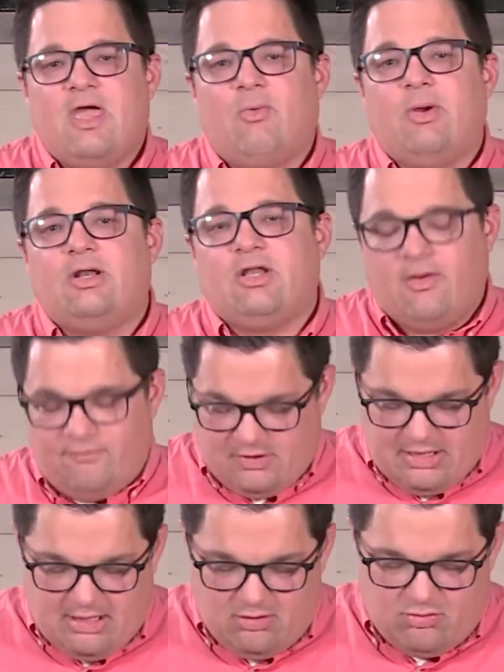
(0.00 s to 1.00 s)
and we'd love to
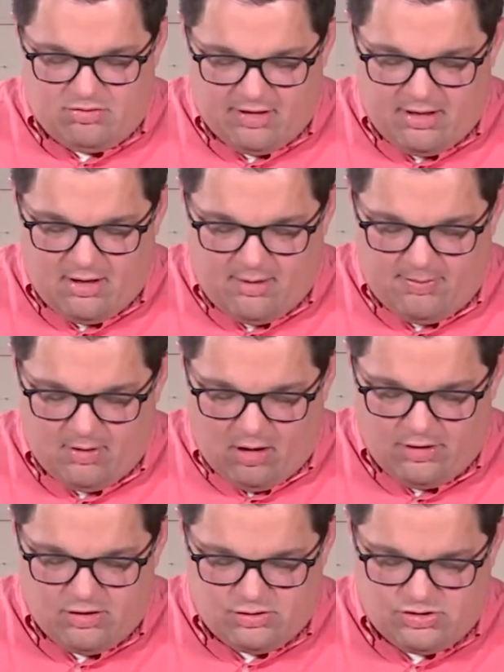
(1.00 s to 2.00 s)
get you set up
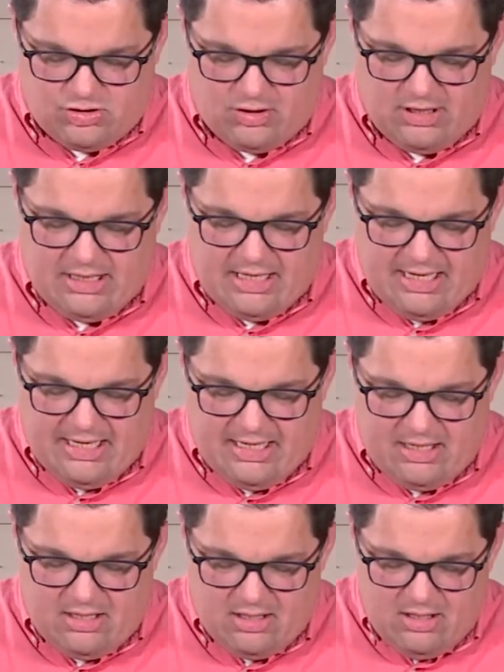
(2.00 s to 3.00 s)
on your journey
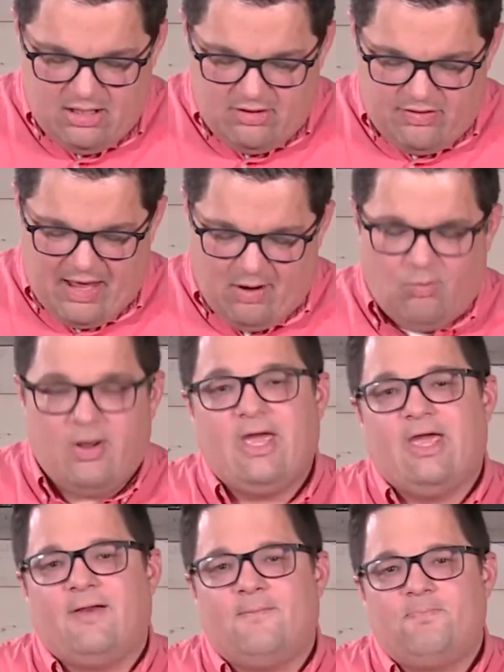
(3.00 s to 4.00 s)
in that
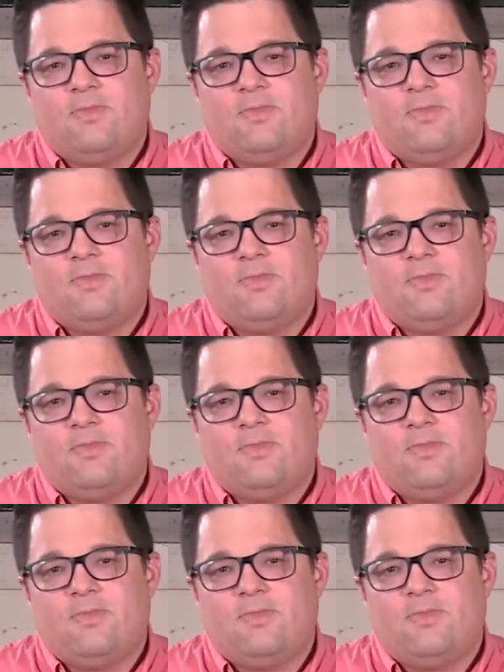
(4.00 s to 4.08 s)
way.